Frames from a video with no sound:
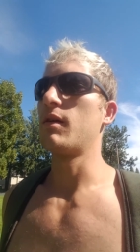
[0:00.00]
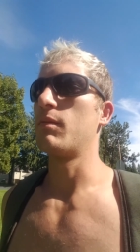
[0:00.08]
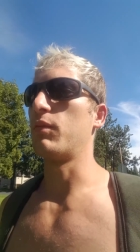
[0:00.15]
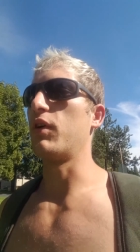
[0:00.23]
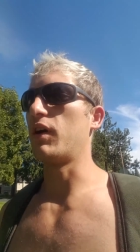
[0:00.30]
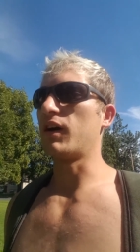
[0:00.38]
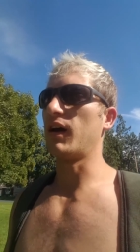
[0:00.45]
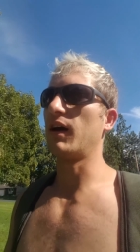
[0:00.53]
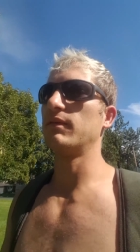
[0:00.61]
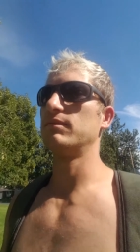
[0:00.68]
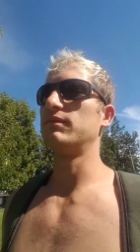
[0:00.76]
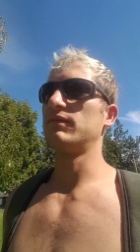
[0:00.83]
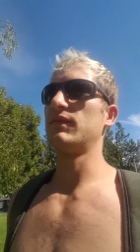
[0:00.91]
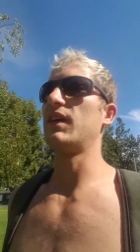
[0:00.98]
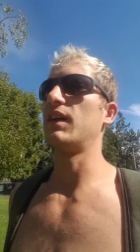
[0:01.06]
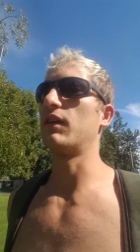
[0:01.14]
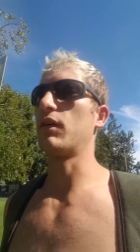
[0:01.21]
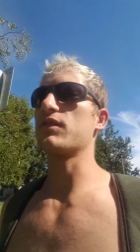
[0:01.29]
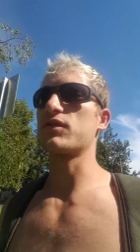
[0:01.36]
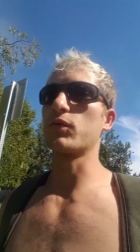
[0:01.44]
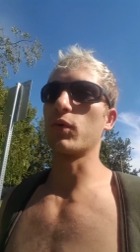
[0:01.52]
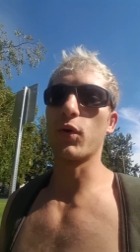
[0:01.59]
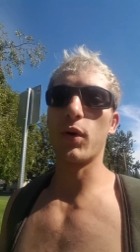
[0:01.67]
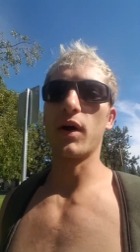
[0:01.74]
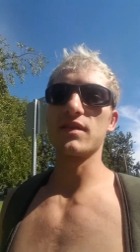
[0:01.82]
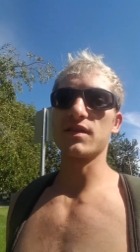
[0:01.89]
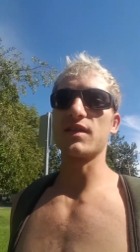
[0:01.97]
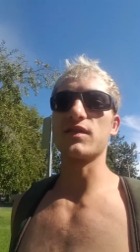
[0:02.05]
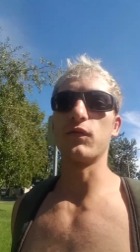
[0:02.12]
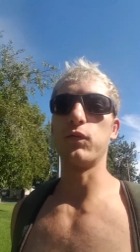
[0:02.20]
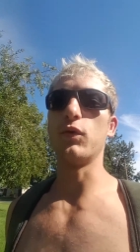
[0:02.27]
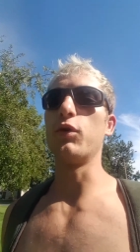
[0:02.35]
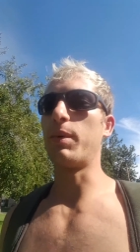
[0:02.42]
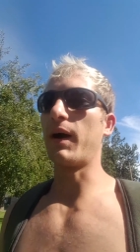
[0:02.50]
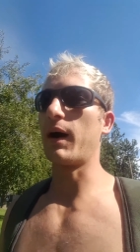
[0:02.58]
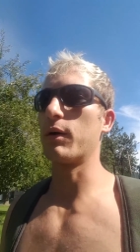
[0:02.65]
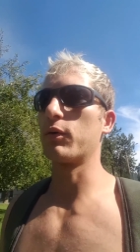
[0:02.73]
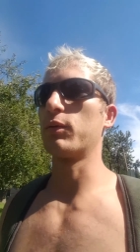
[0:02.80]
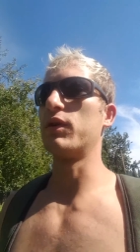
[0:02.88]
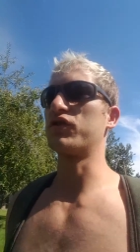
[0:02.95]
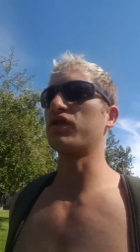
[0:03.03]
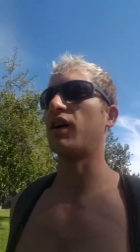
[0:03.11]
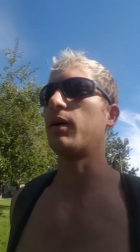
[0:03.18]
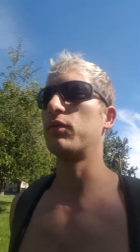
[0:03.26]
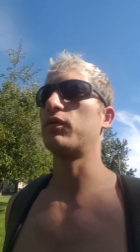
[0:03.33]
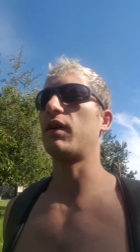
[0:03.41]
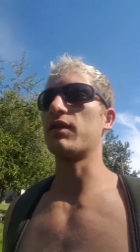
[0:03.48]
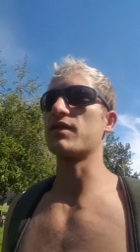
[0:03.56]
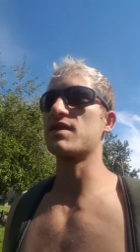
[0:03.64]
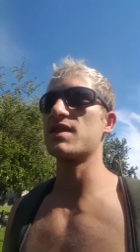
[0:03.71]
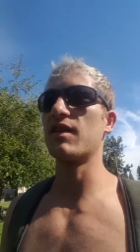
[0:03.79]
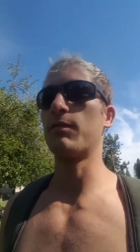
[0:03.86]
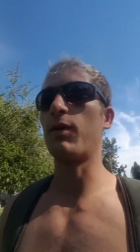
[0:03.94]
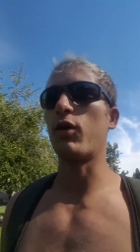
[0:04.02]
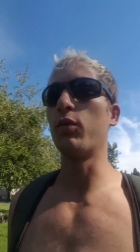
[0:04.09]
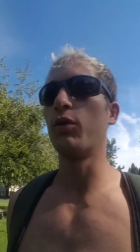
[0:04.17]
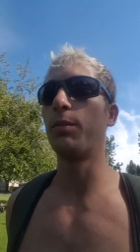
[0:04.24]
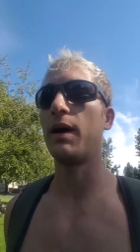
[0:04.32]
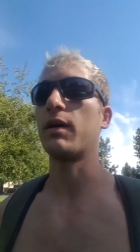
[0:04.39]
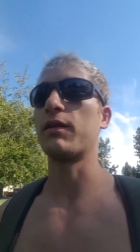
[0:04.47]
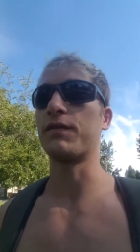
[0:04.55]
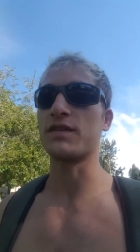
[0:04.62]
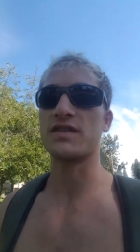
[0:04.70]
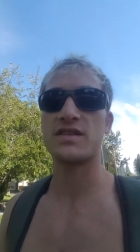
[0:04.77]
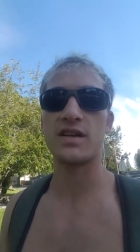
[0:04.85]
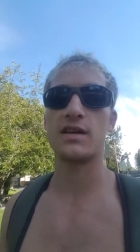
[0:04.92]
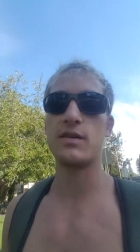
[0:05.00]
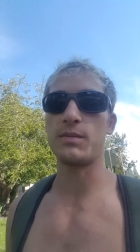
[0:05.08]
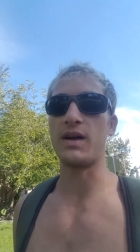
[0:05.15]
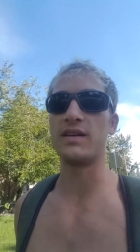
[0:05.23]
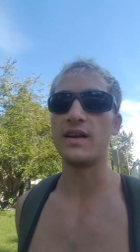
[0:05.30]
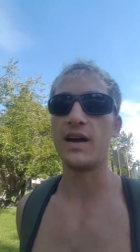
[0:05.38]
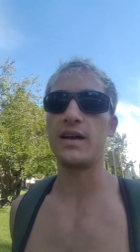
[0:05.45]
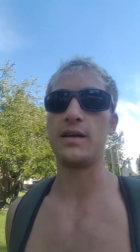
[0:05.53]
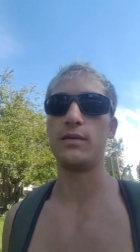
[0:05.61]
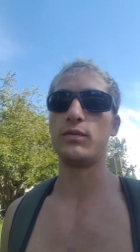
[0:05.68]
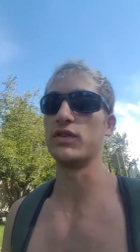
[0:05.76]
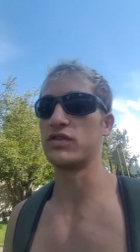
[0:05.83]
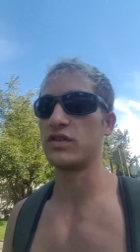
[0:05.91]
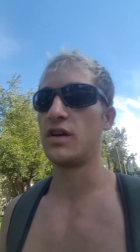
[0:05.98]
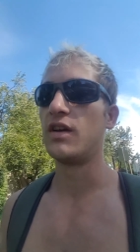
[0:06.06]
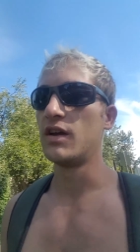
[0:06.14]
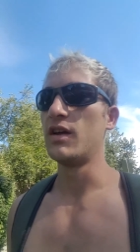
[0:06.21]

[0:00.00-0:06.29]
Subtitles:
but it also requires lots of willpower, which I would rather save my willpower for sticking to my diet, which